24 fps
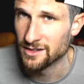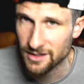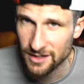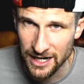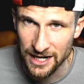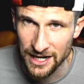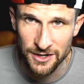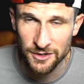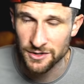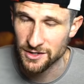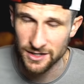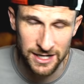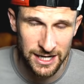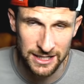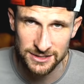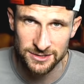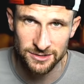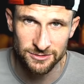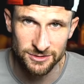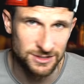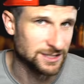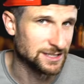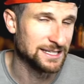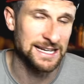I know you guys
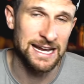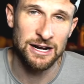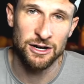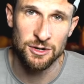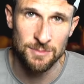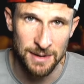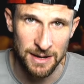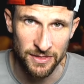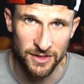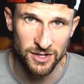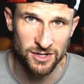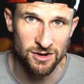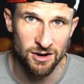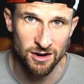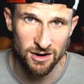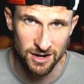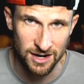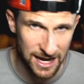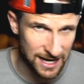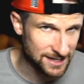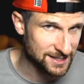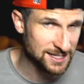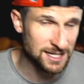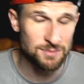don't really care about the
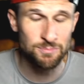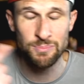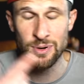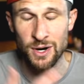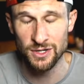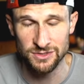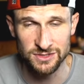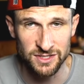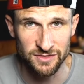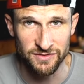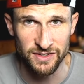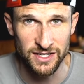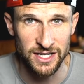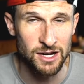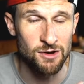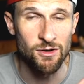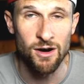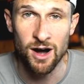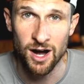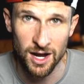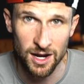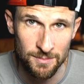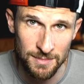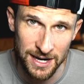cart. I did post a video
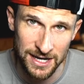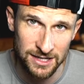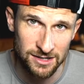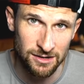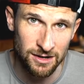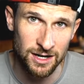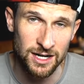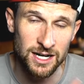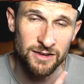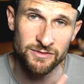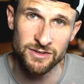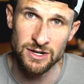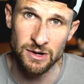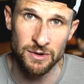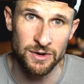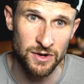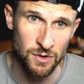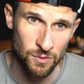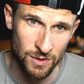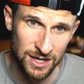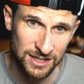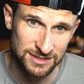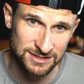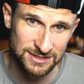on my cart if y'all want
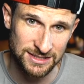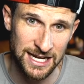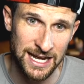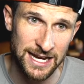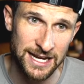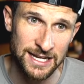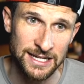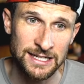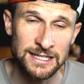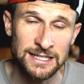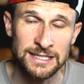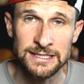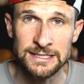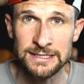to watch that.